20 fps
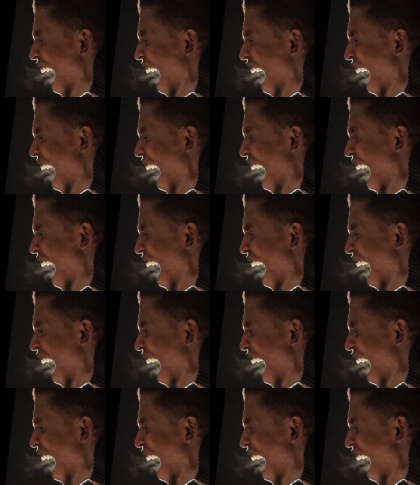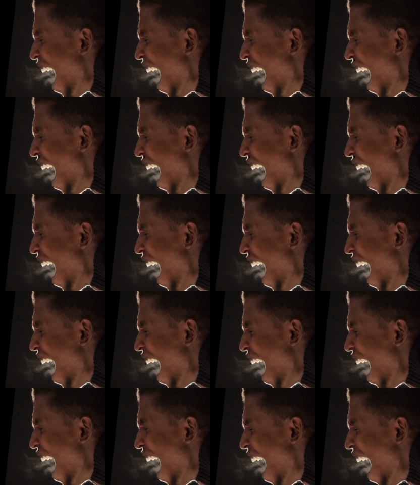
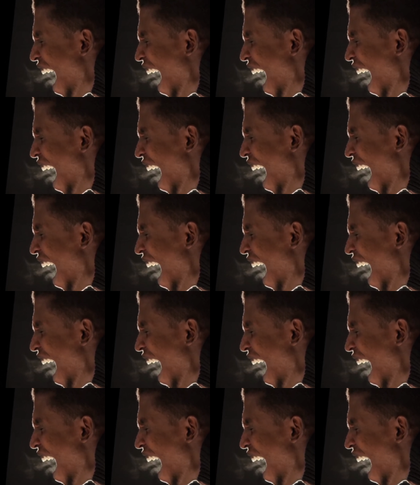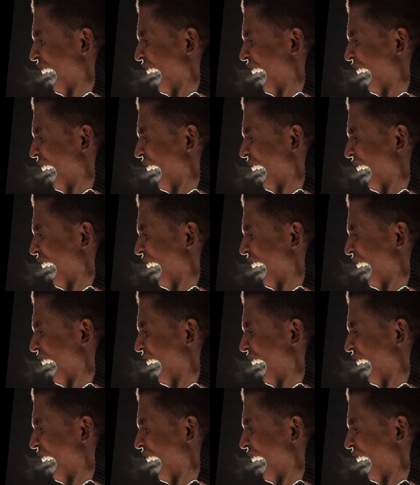No one is speaking in this clip.